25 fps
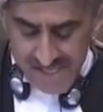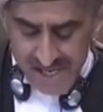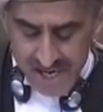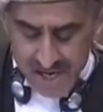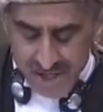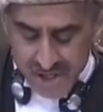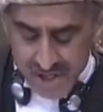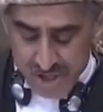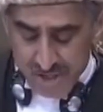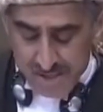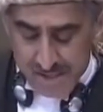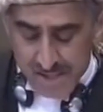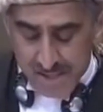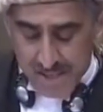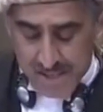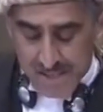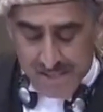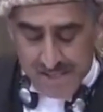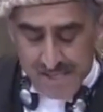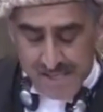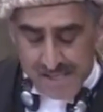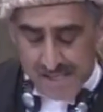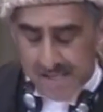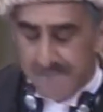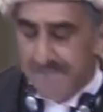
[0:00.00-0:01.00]
assertion
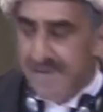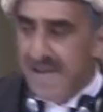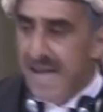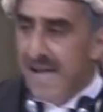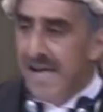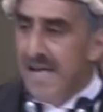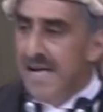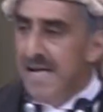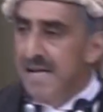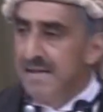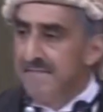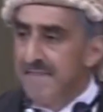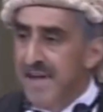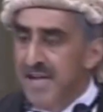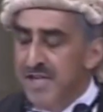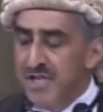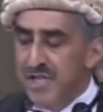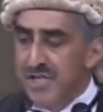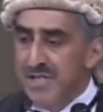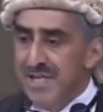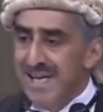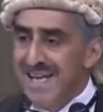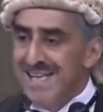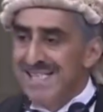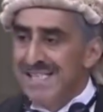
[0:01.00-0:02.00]
that the Vienna
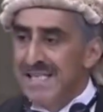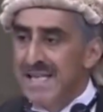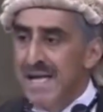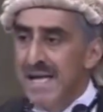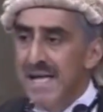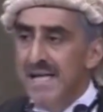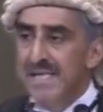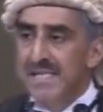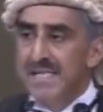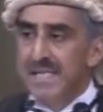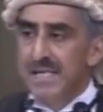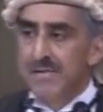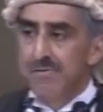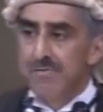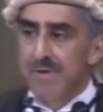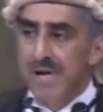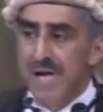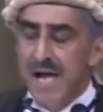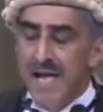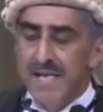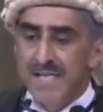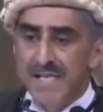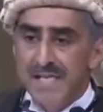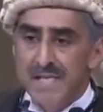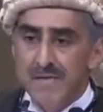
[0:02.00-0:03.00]
Convention is an
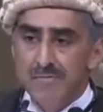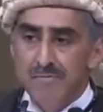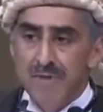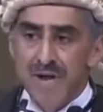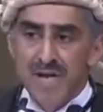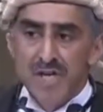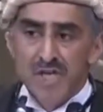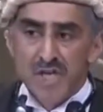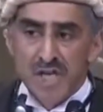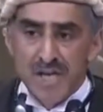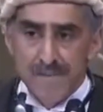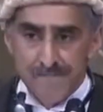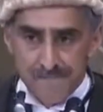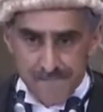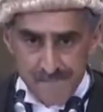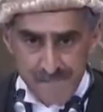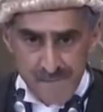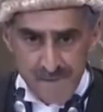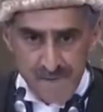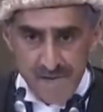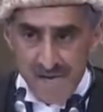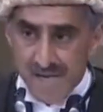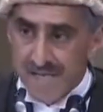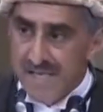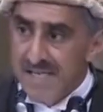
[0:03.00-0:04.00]
interrelated
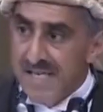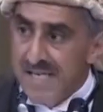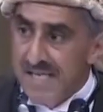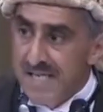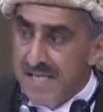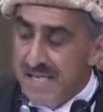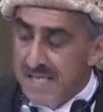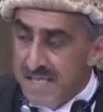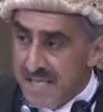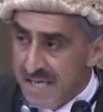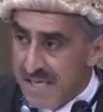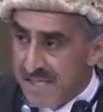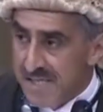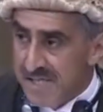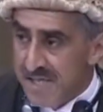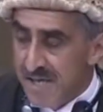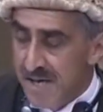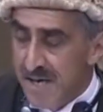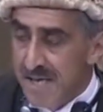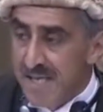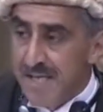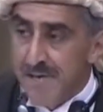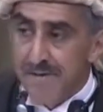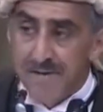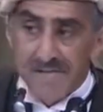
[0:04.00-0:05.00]
regime. Indeed it is.
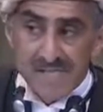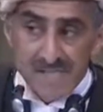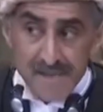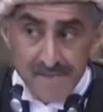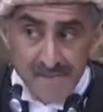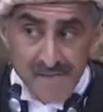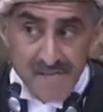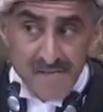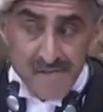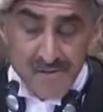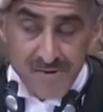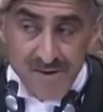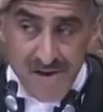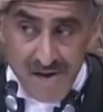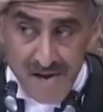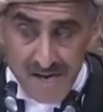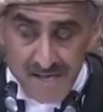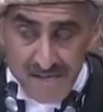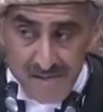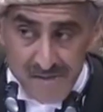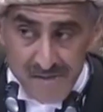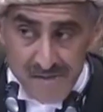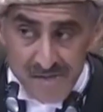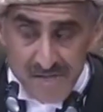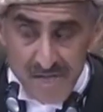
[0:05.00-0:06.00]
There are 73
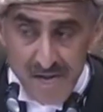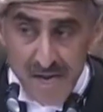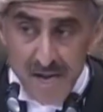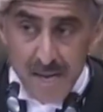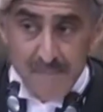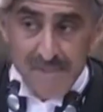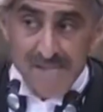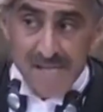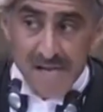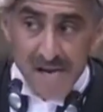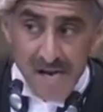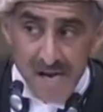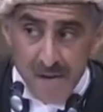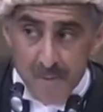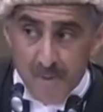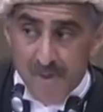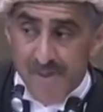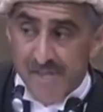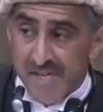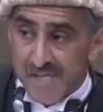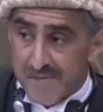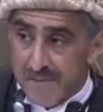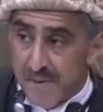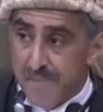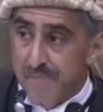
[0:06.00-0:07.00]
articles, but the only
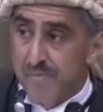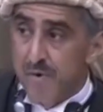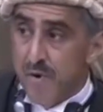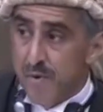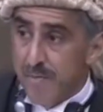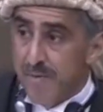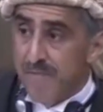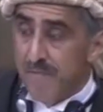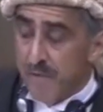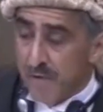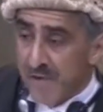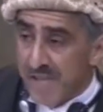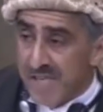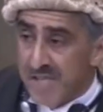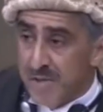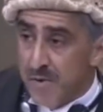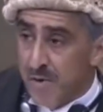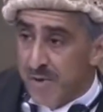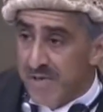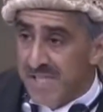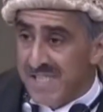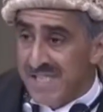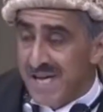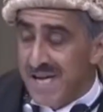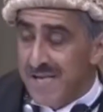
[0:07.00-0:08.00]
one that's been brought before this
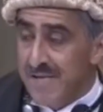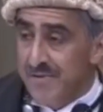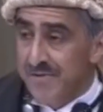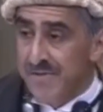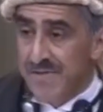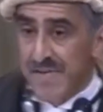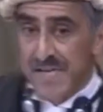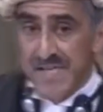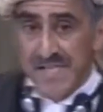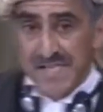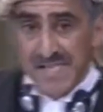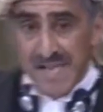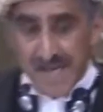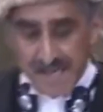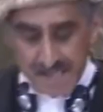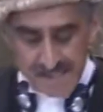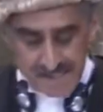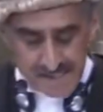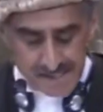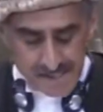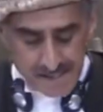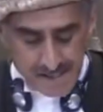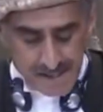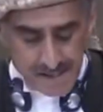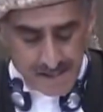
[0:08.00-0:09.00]
court is Article
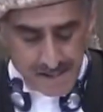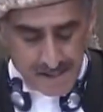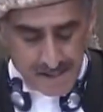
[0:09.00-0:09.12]
36.